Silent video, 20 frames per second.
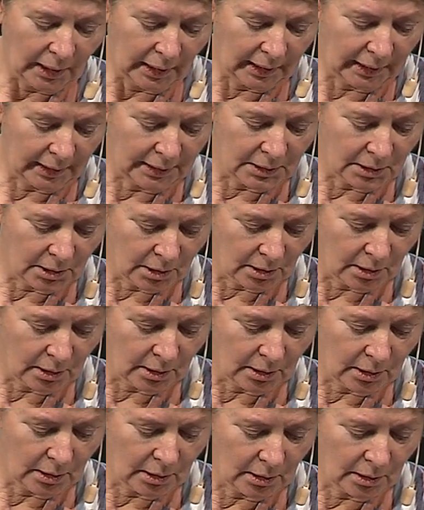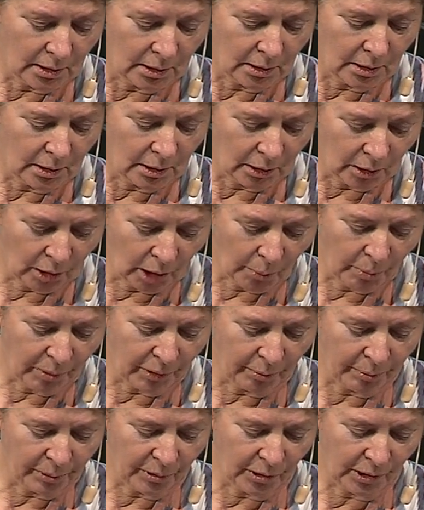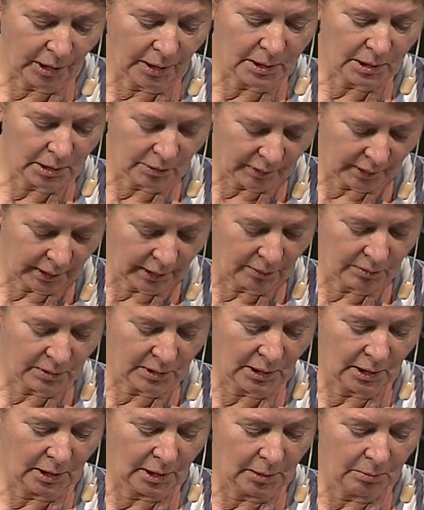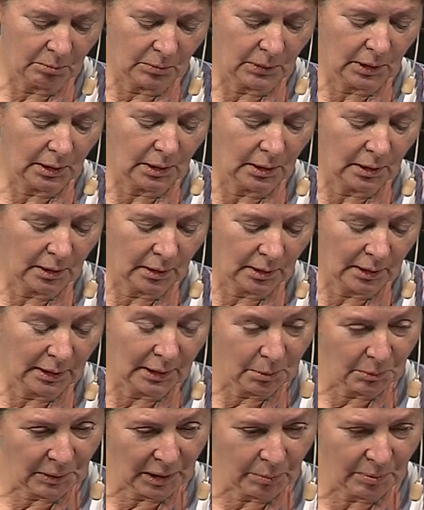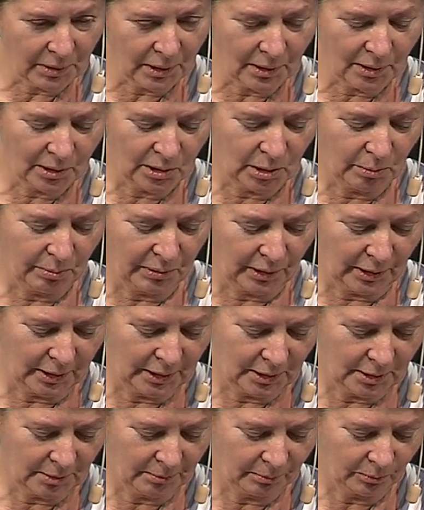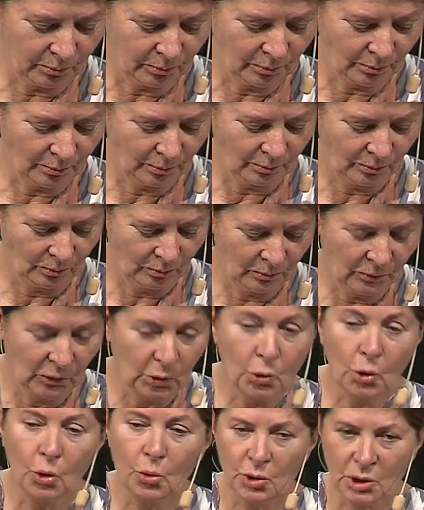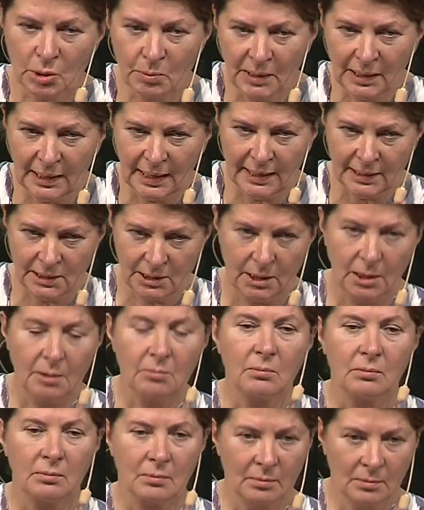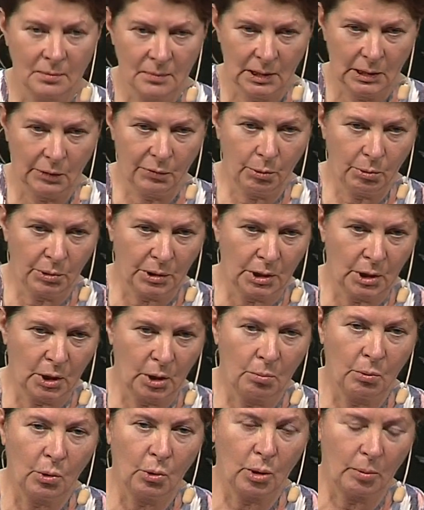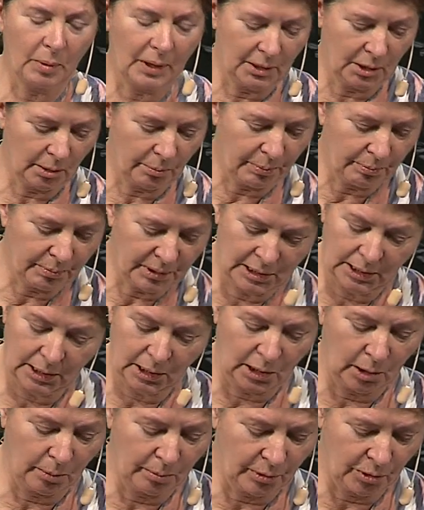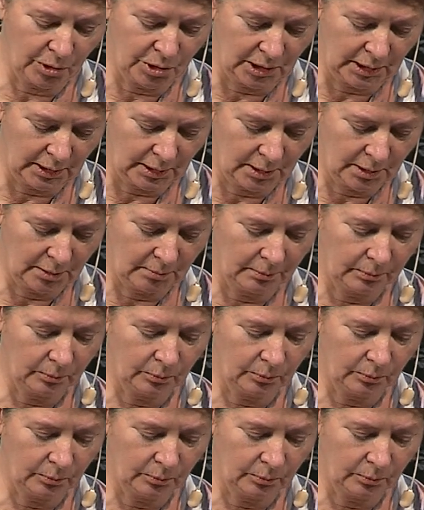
and a couple of products if I have time, and maybe a surprise. Talk to me later if you want to know more about the particular project.